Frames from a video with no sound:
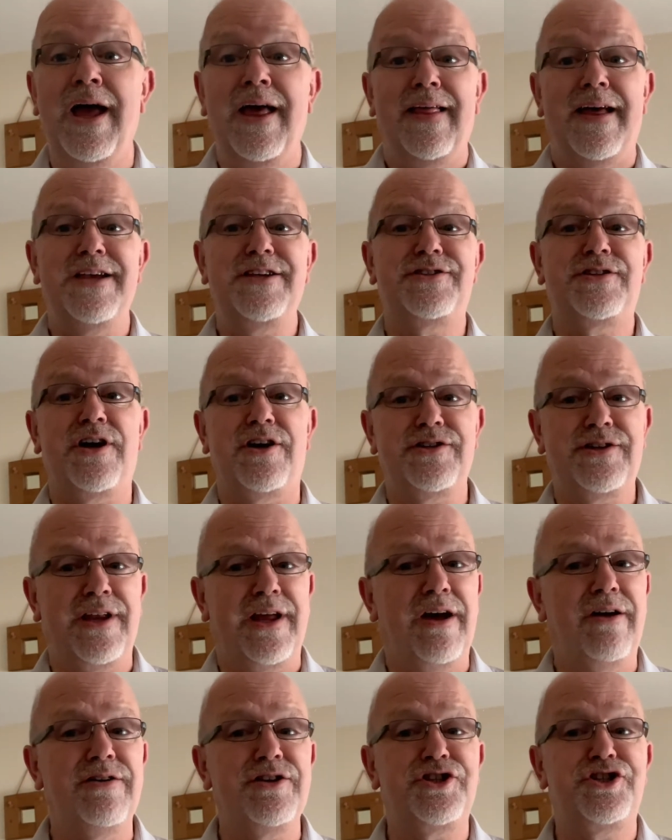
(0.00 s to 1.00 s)
They started
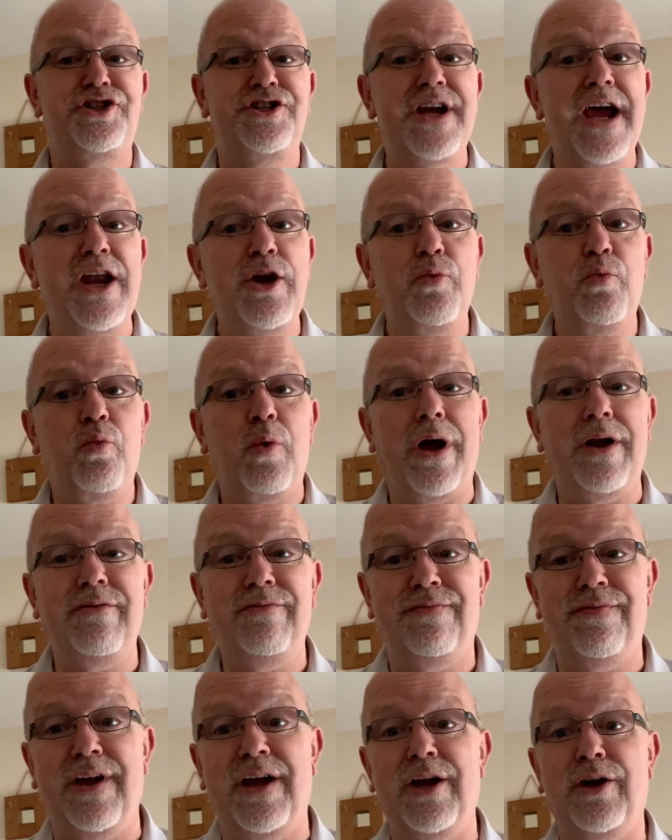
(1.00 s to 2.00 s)
out as Gen 1
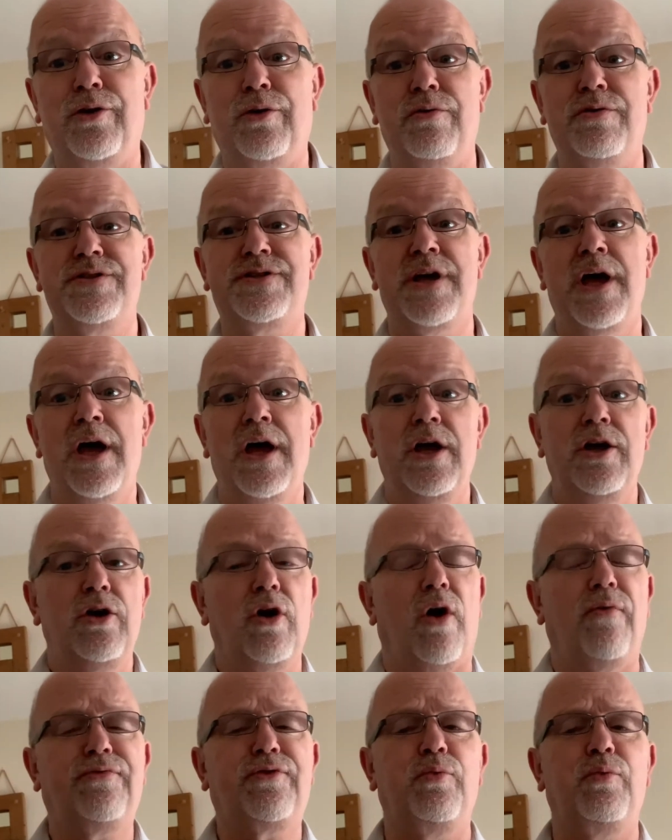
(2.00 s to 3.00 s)
vehicles,
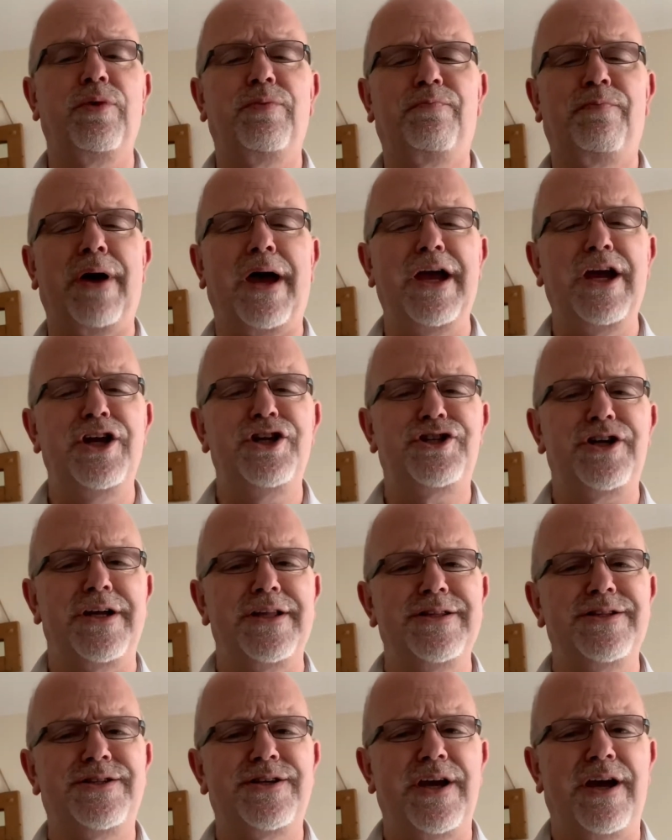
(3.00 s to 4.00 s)
often with beige
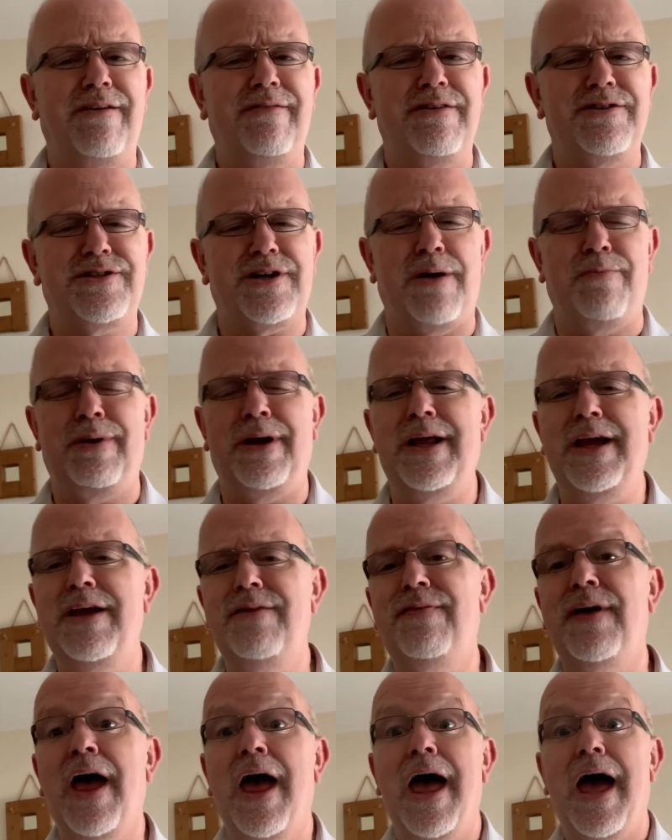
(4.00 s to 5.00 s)
interiors, I
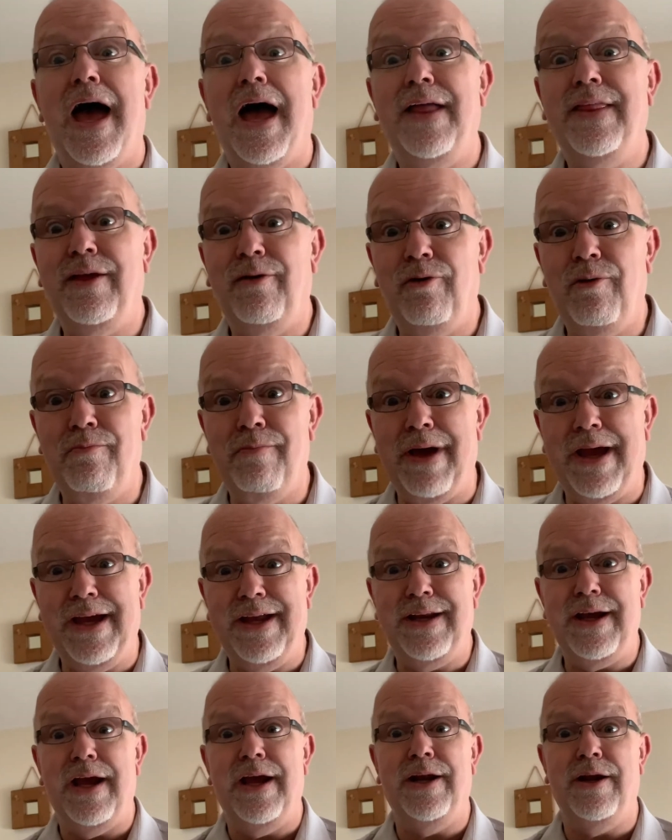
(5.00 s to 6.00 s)
believe, and they were
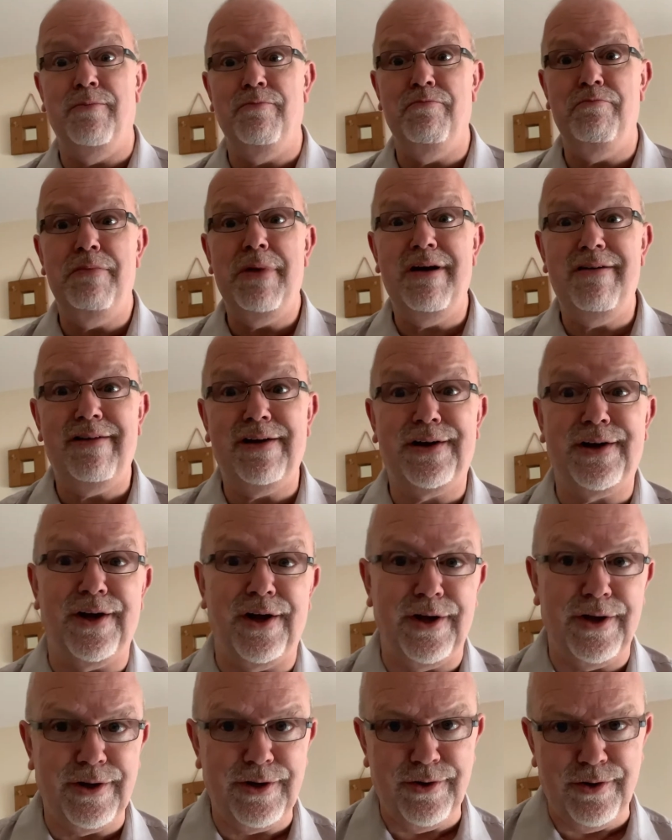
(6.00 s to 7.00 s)
made in
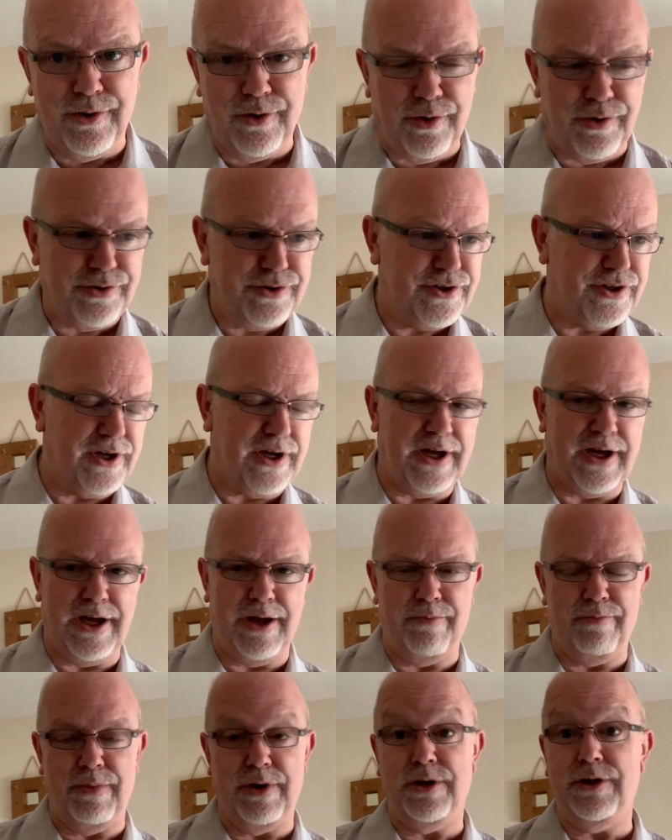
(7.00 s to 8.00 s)
America, not
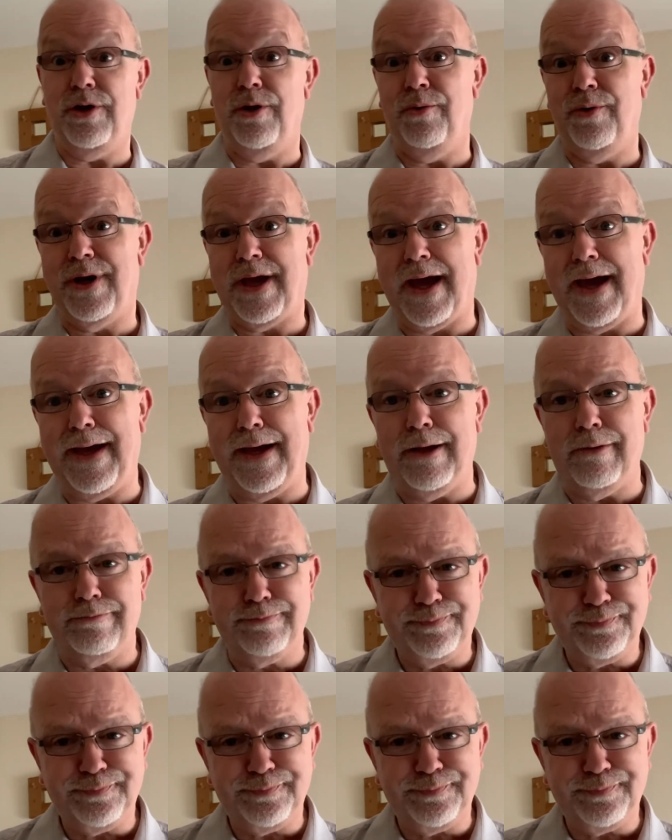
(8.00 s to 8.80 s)
UK.